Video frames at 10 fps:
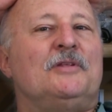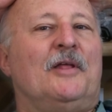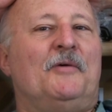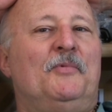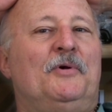there's a
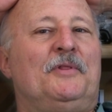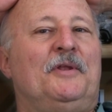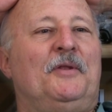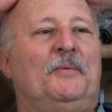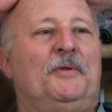lot more
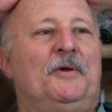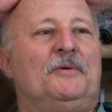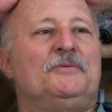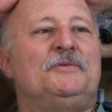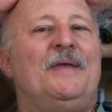than anyone
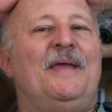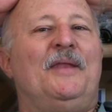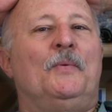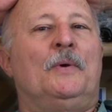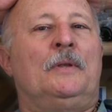knows.
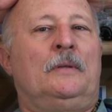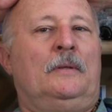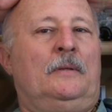Anyone.